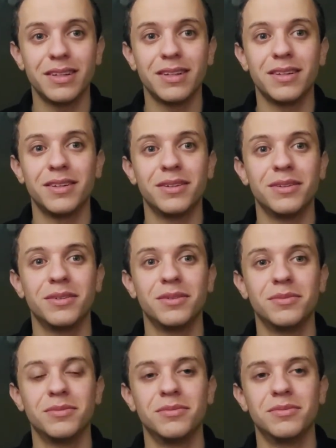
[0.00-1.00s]

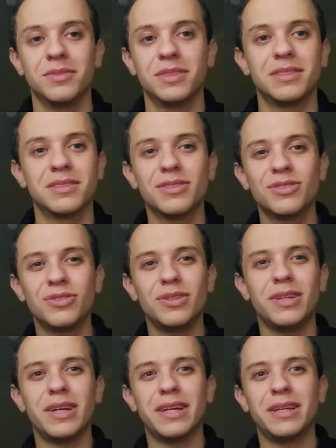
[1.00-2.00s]
was
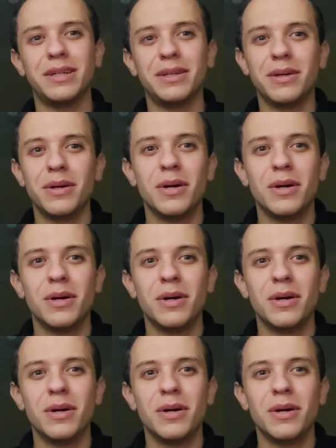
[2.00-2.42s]
essentially a